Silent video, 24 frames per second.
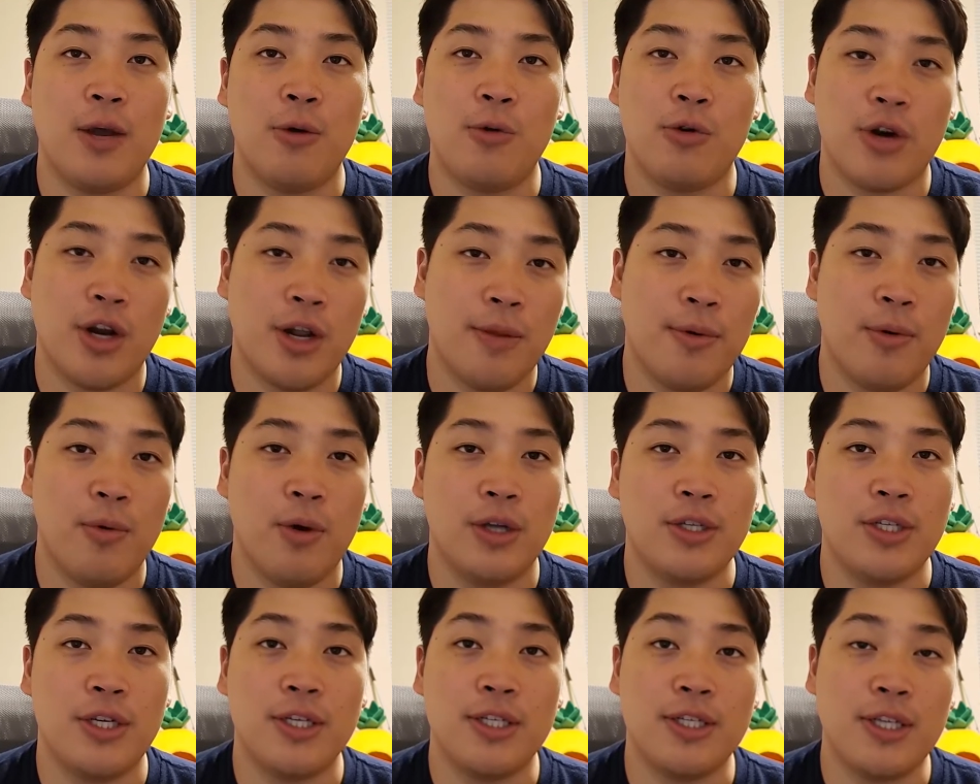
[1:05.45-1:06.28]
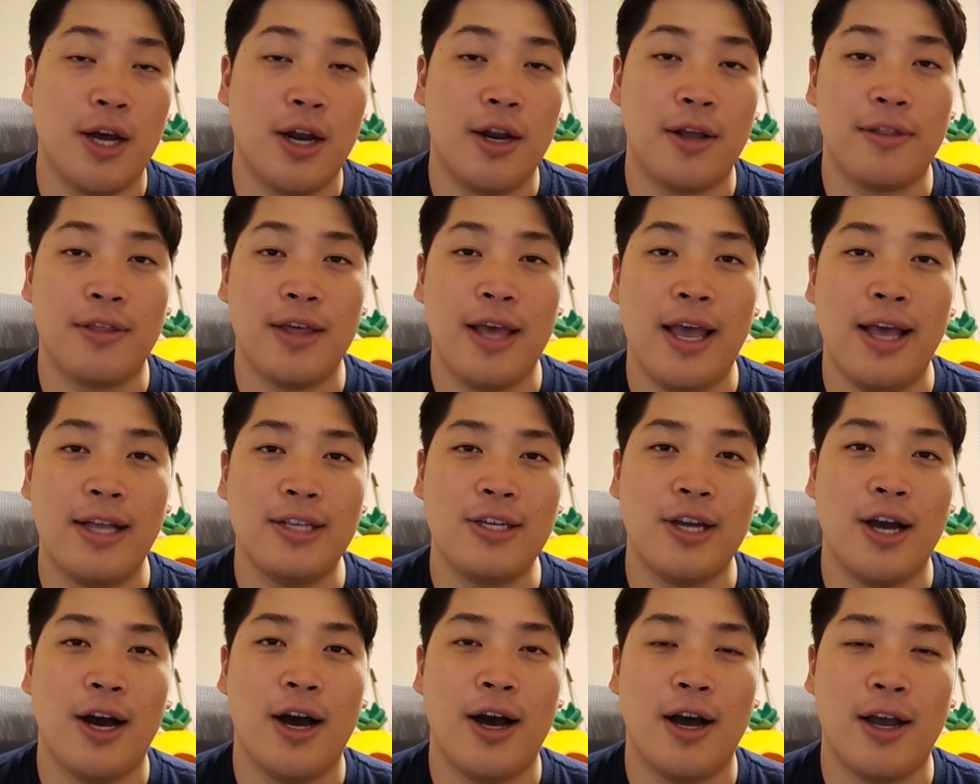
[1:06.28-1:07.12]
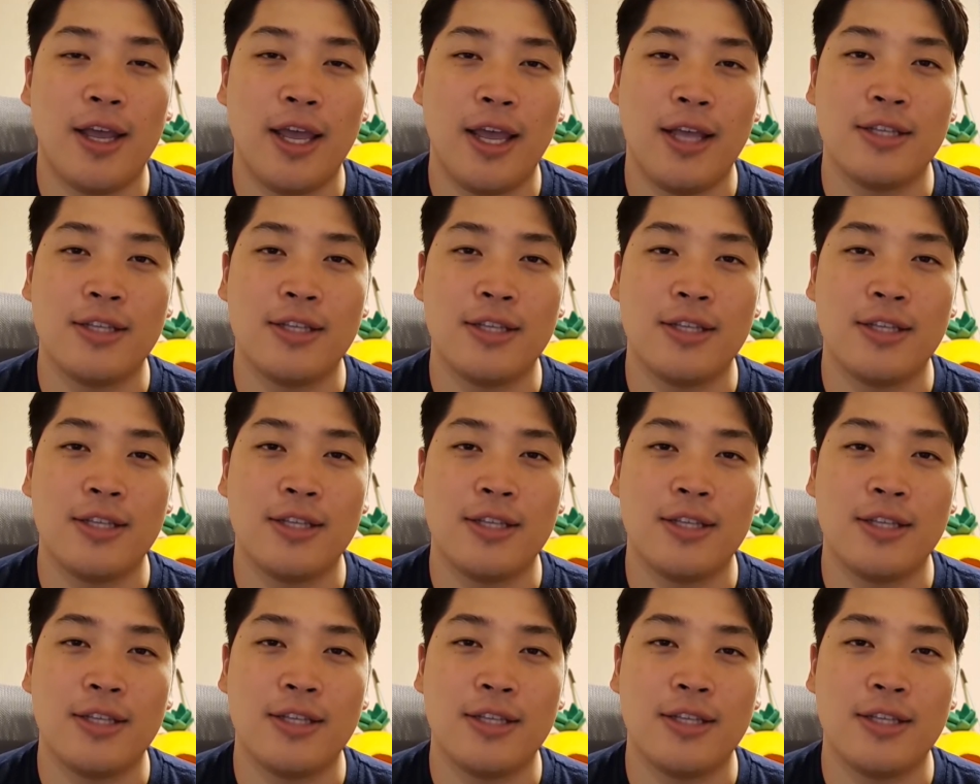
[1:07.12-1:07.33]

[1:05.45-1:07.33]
We're going to be watching Sonic the Hedgehog.